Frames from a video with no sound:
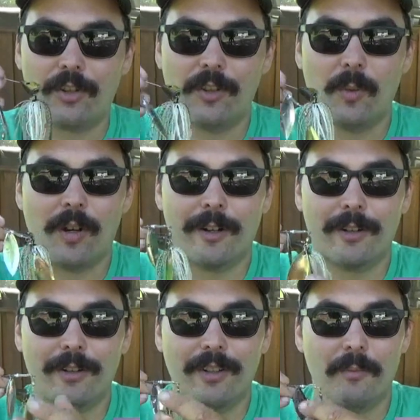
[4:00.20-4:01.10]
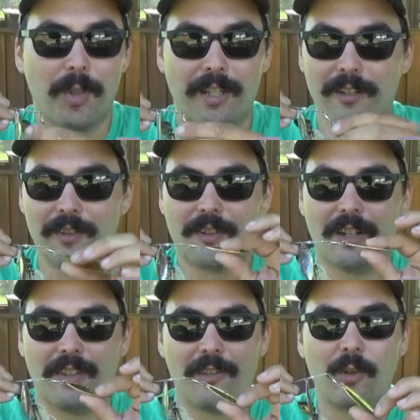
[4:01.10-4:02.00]
in the water because it's got
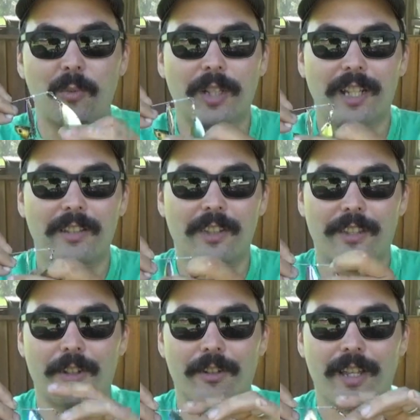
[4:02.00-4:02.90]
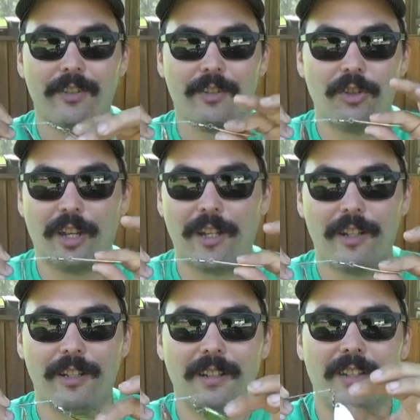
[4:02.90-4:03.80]
these two blades and they're nice and
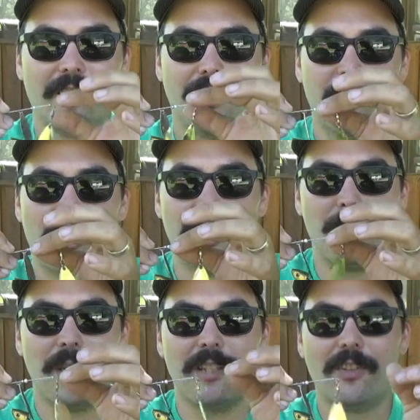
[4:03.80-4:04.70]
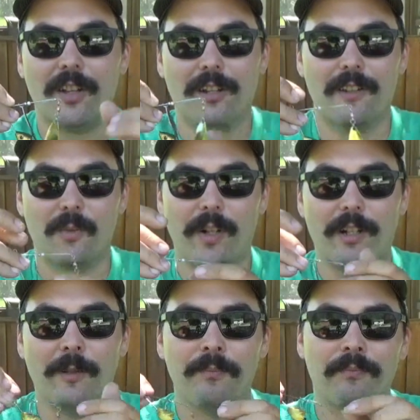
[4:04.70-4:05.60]
shiny. It's got the shiny beads on it as
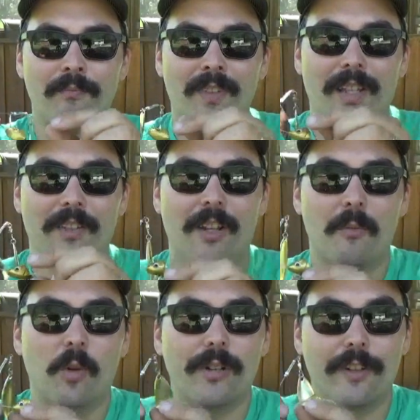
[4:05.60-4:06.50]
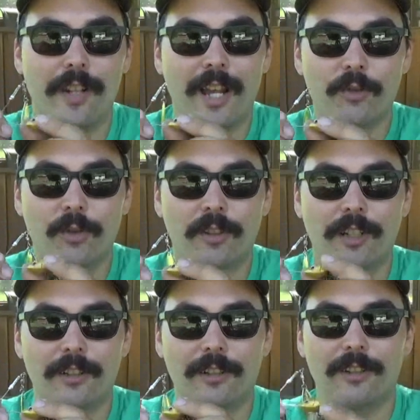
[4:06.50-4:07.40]
well. It's got more of a natural
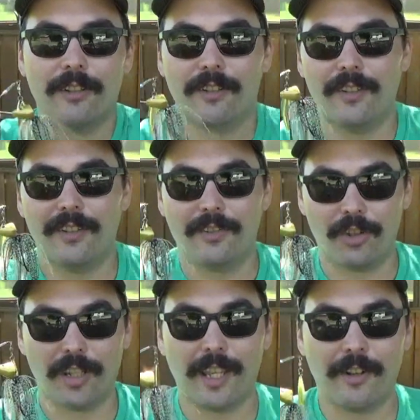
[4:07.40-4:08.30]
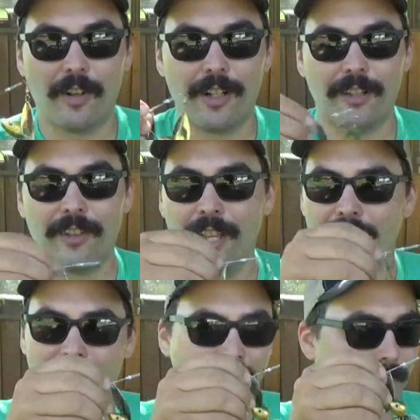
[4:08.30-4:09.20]
color jig head on it.
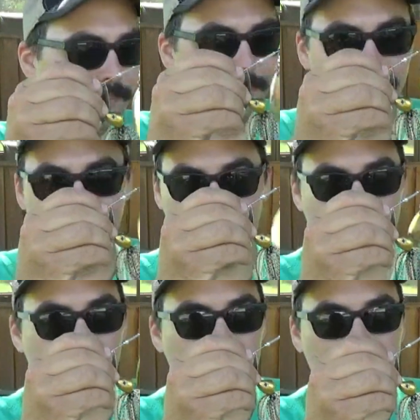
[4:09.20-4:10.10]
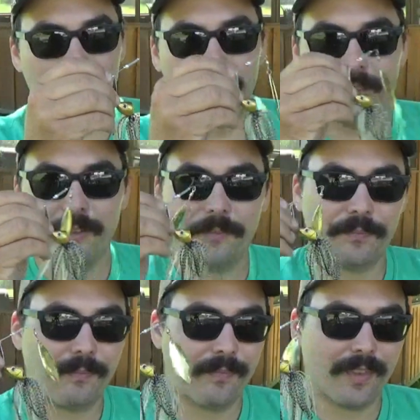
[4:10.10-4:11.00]
It's big,
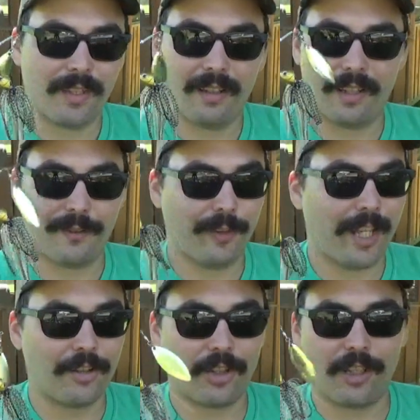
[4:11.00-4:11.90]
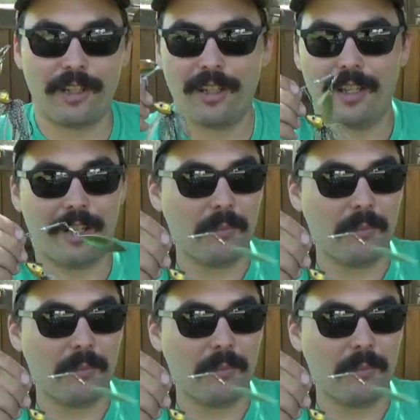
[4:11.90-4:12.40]
it's flashy, it